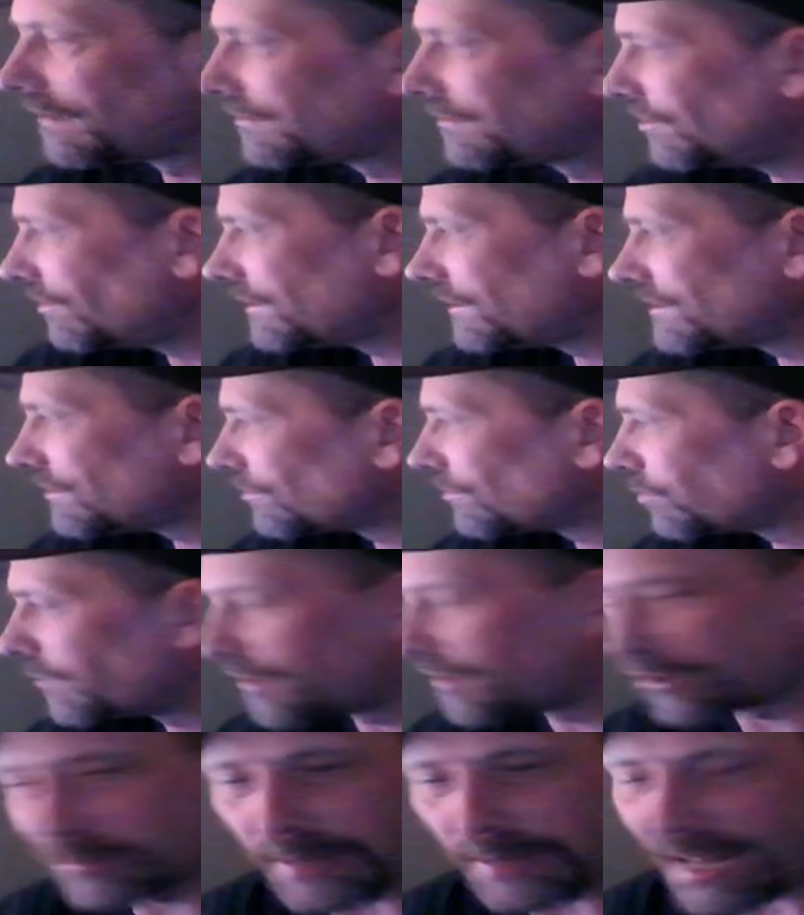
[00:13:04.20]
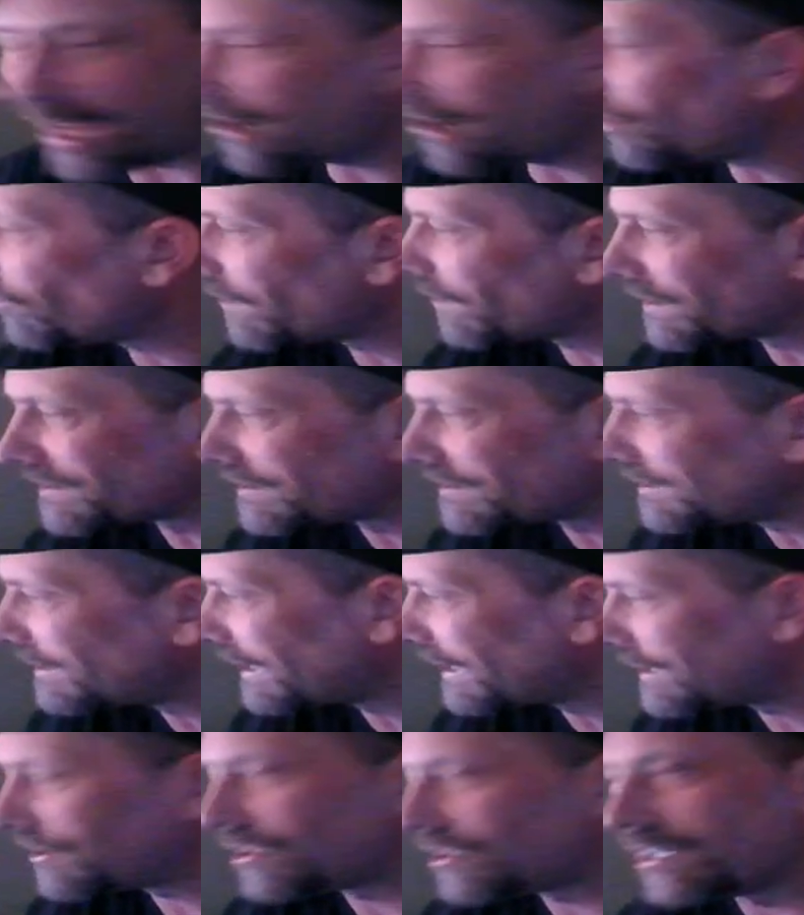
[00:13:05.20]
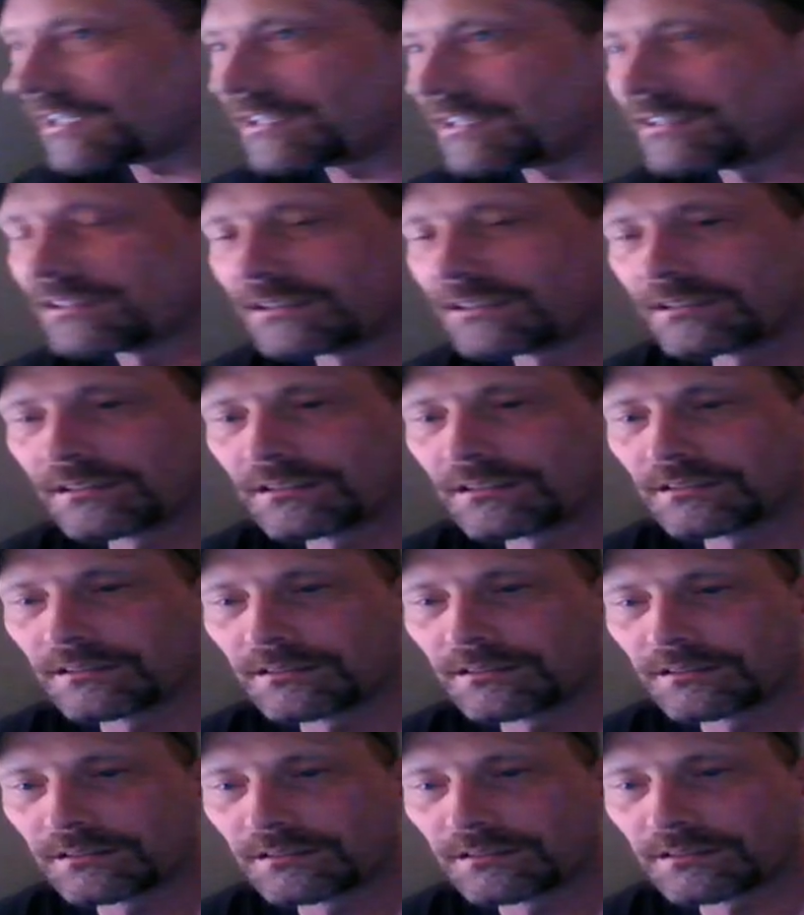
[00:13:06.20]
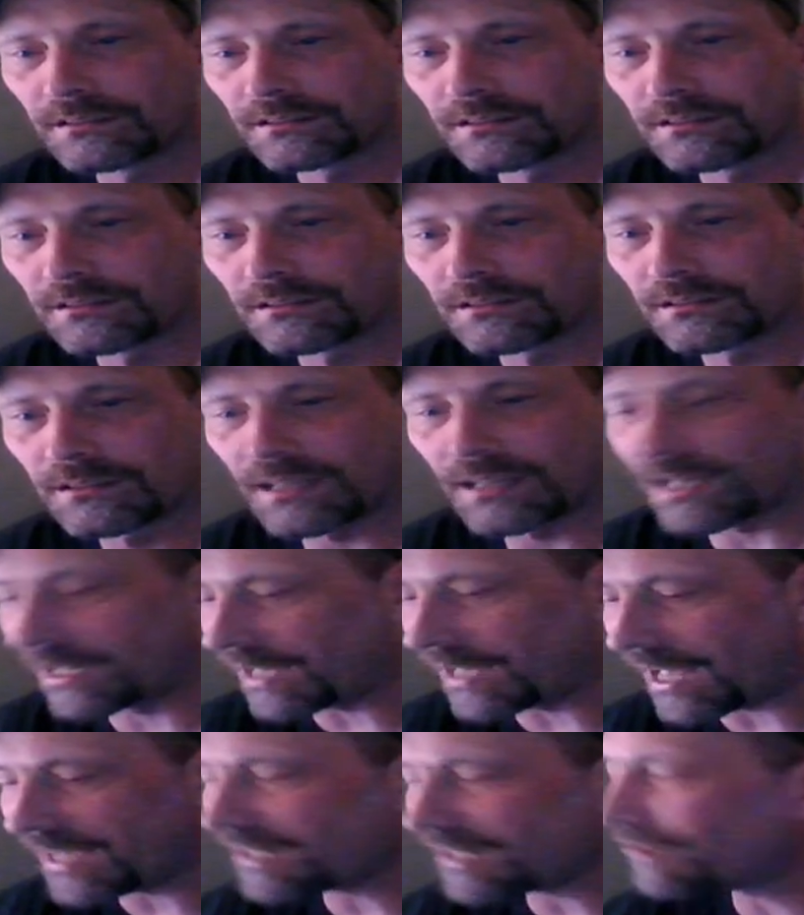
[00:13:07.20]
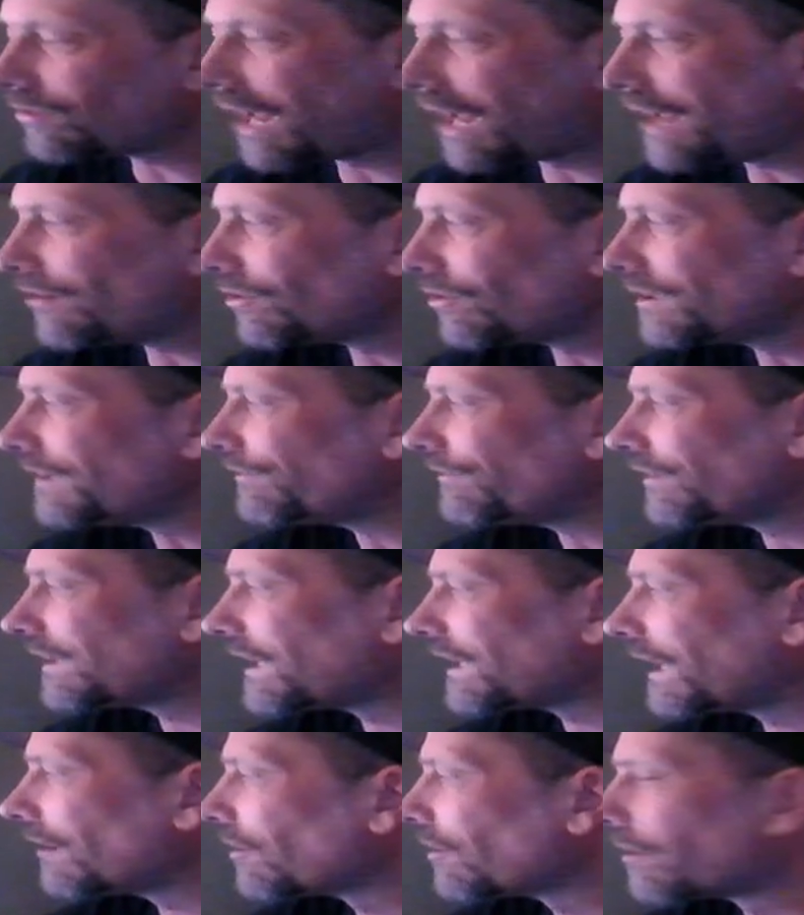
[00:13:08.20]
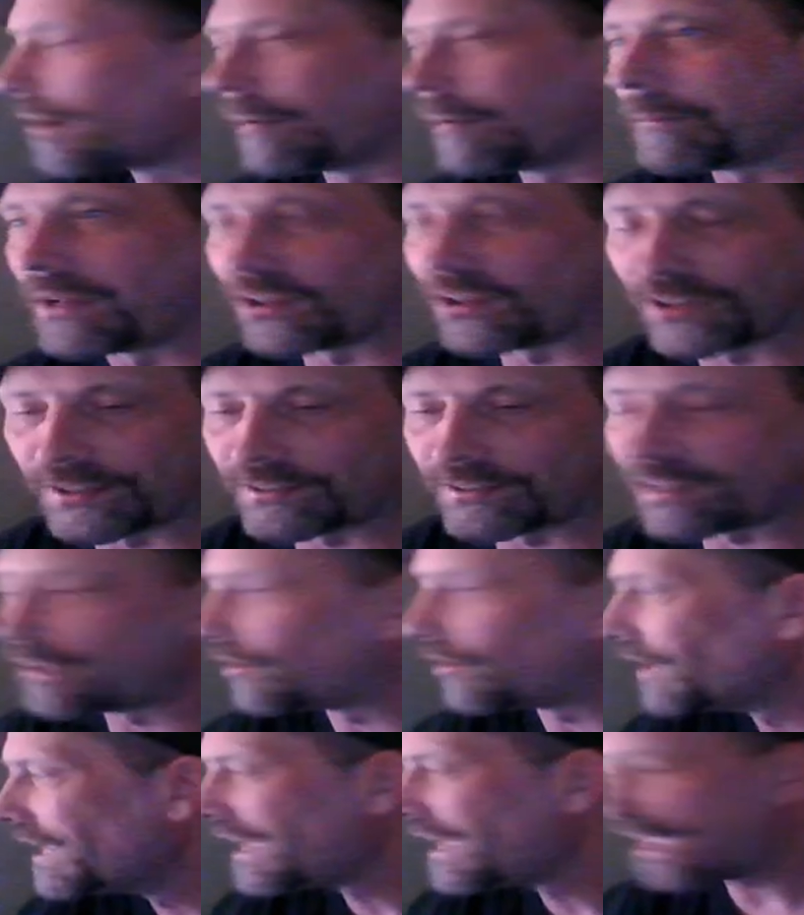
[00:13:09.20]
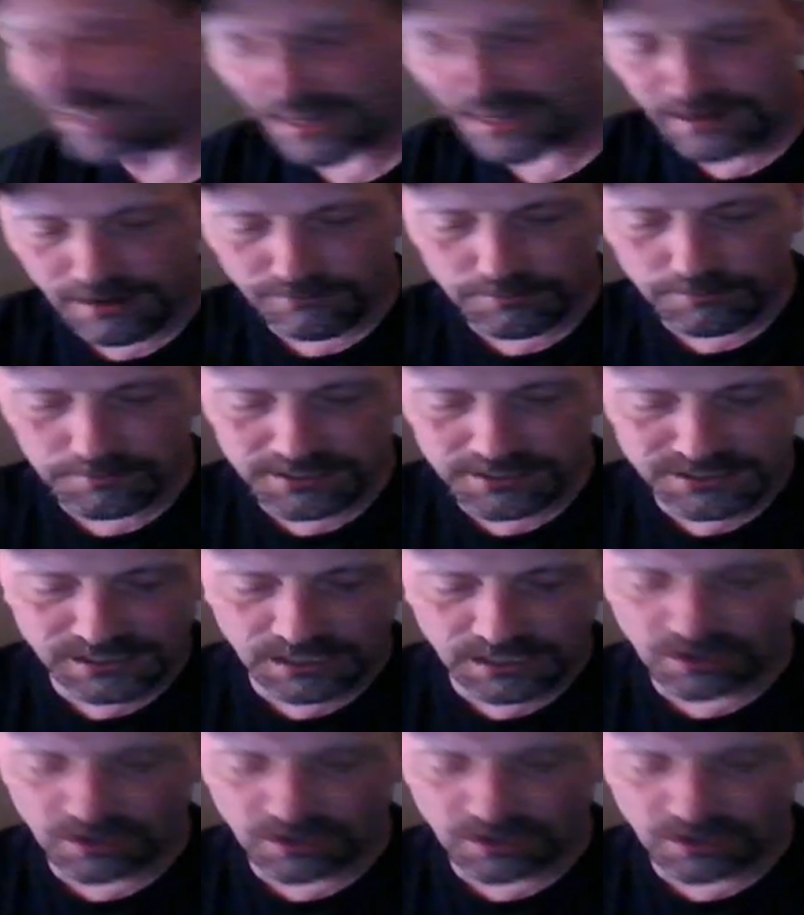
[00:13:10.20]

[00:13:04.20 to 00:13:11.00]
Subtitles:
do it as a Twitter special. I don't want to see that shit. I don't even care about the title. And everybody's like,